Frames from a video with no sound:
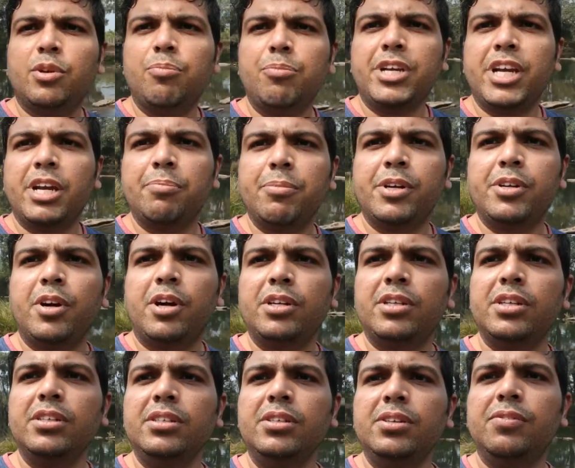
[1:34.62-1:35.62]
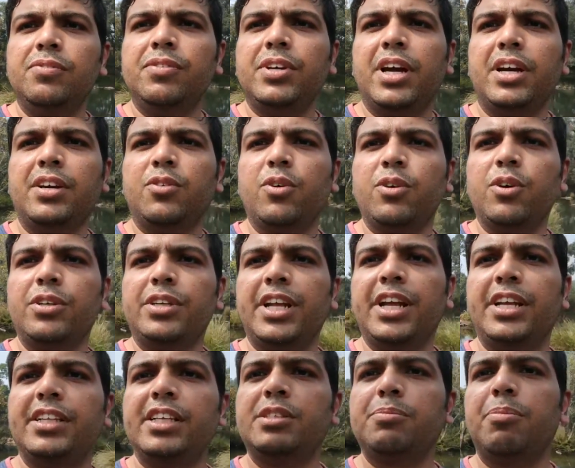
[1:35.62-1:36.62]
So me and my daughter, we are going to
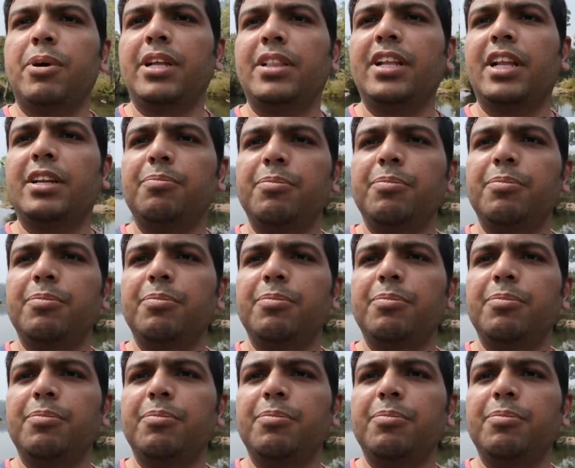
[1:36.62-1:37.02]
take this path.